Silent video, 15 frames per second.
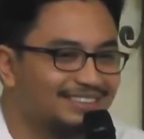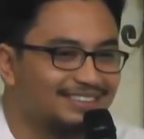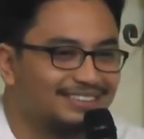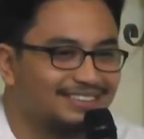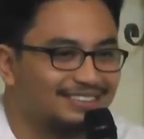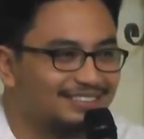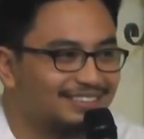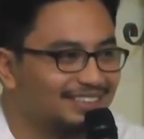You
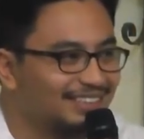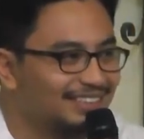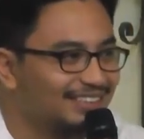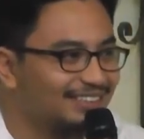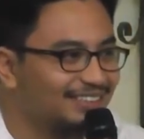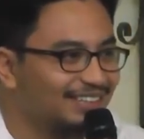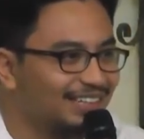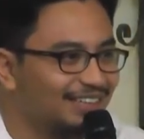know,
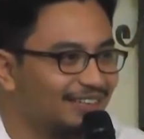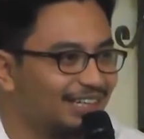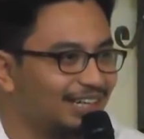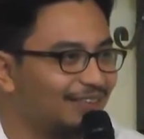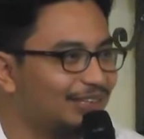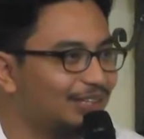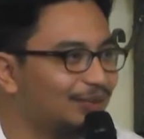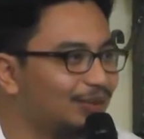what
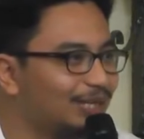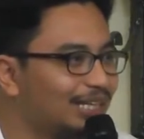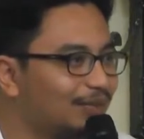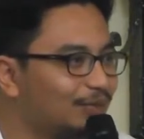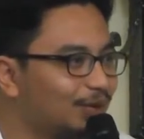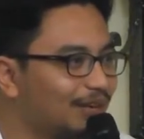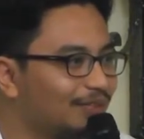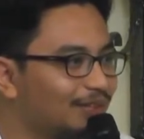are we doing
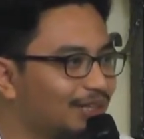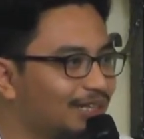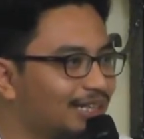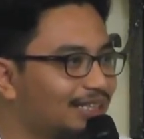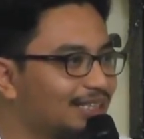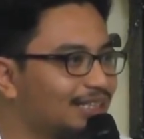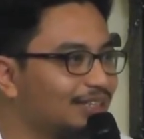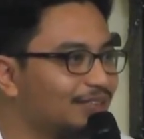if we have not
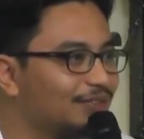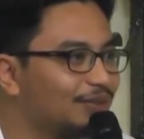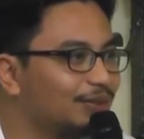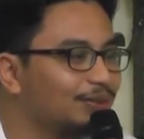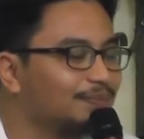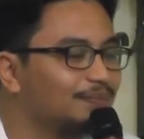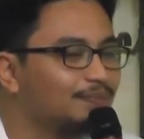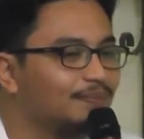read it in full?